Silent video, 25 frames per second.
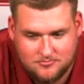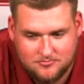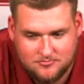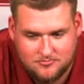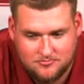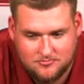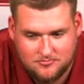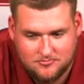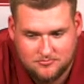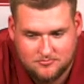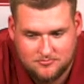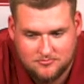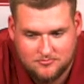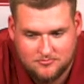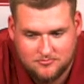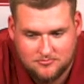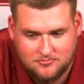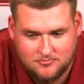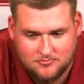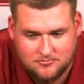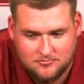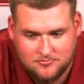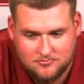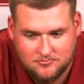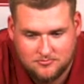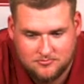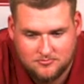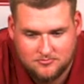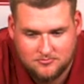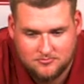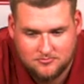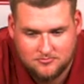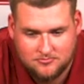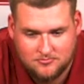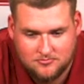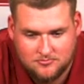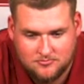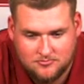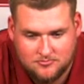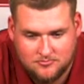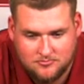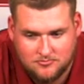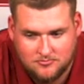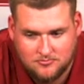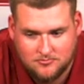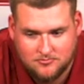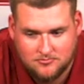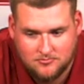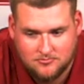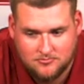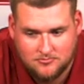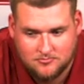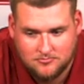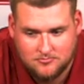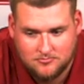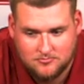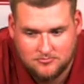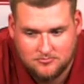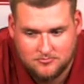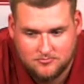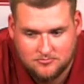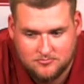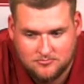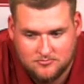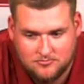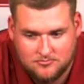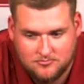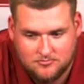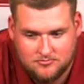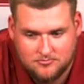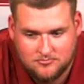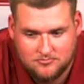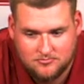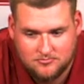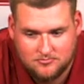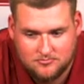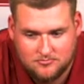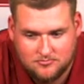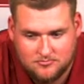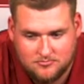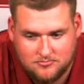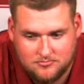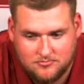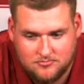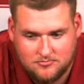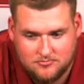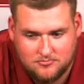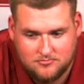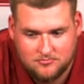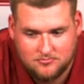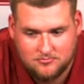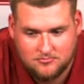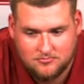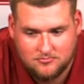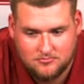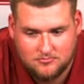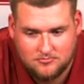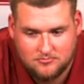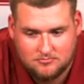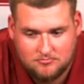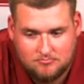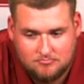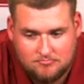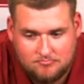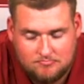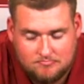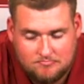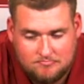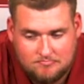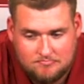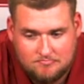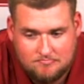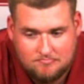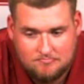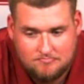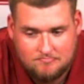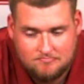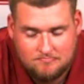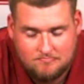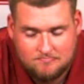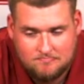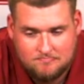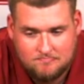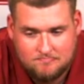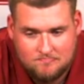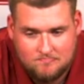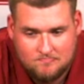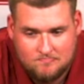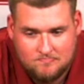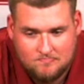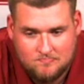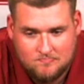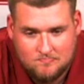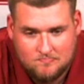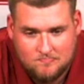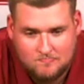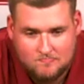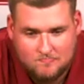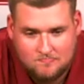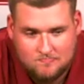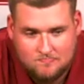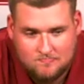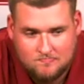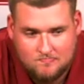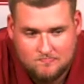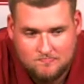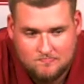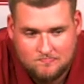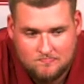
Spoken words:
This person isn't speaking.